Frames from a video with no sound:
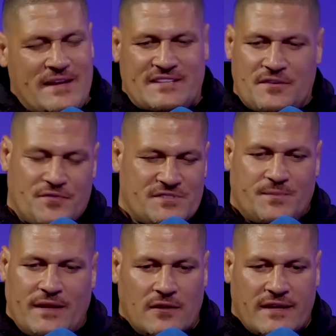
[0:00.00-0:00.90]
difference,
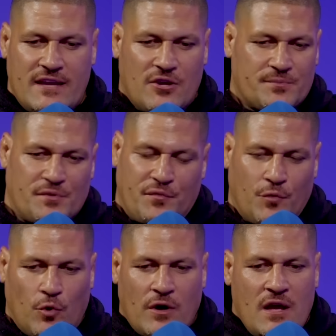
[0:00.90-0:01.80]
man. Like, he got him to
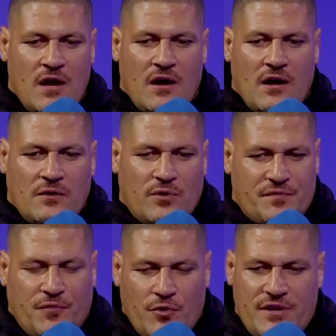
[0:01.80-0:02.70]
four
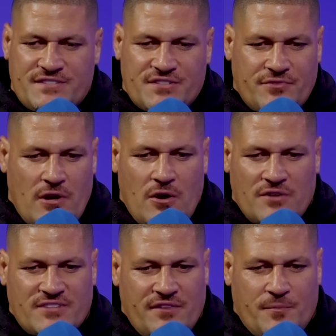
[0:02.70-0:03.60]
years in a row. It
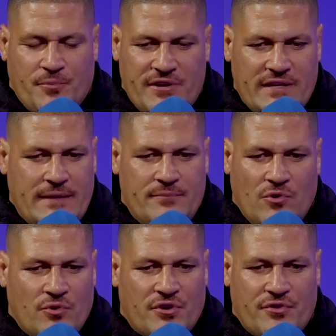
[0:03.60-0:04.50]
was either the prelim
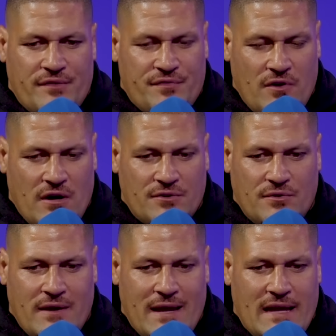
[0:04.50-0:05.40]
or a grand
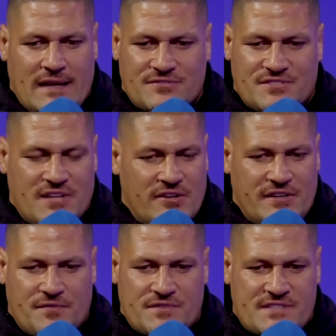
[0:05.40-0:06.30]
final, and that was a totally
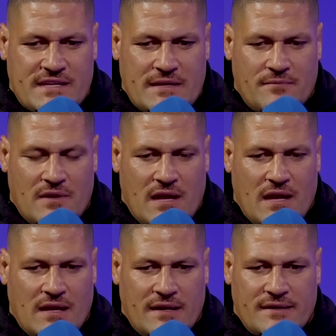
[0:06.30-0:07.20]
different team.
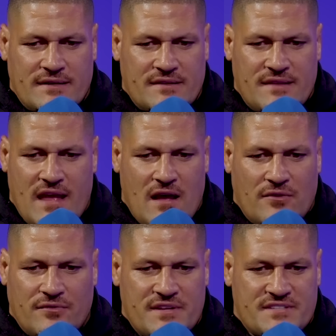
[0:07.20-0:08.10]
And
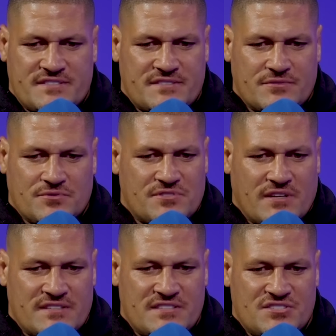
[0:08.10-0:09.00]
now looks
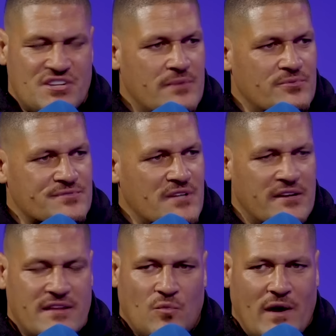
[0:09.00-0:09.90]
like it's in shambles. I
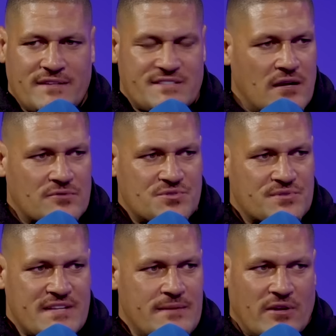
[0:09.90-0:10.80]
don't think Wayne's going to a
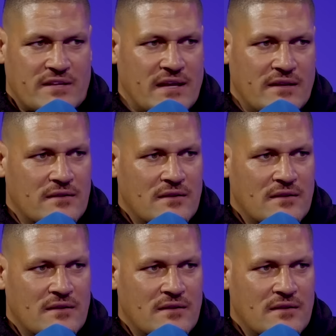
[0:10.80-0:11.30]
team like that.